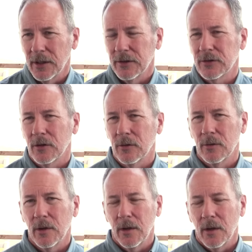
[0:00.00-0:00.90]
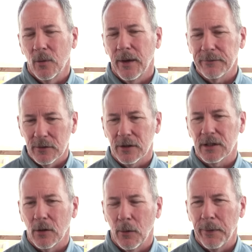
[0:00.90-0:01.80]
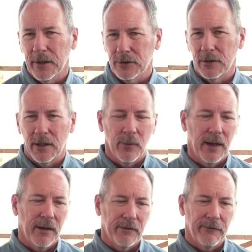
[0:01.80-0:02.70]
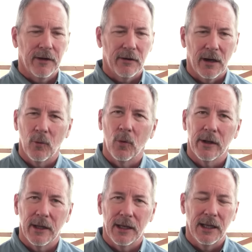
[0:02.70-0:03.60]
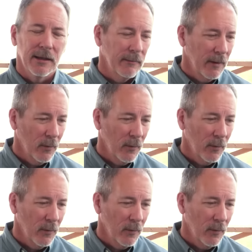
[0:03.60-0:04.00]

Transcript: So we have to look at the whole picture, and we have to figure out, what do they need?